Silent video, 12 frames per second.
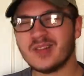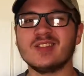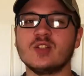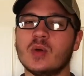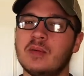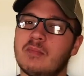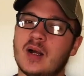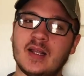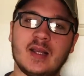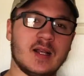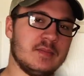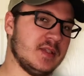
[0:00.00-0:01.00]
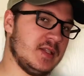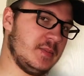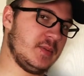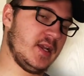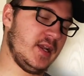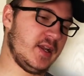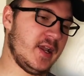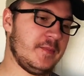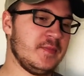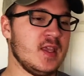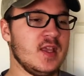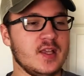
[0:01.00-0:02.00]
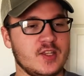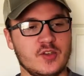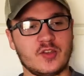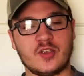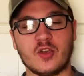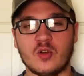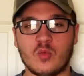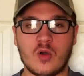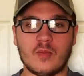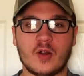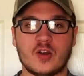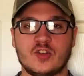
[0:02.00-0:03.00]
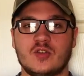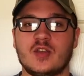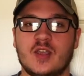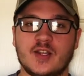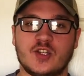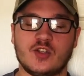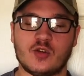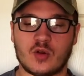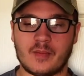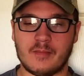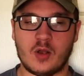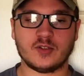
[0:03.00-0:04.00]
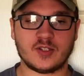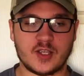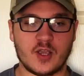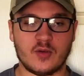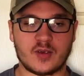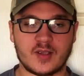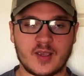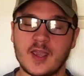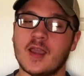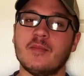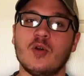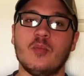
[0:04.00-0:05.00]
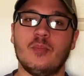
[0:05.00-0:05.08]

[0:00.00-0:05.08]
This is when money comes into play, okay? You could go to Walmart, you can get your Mossy Oak camo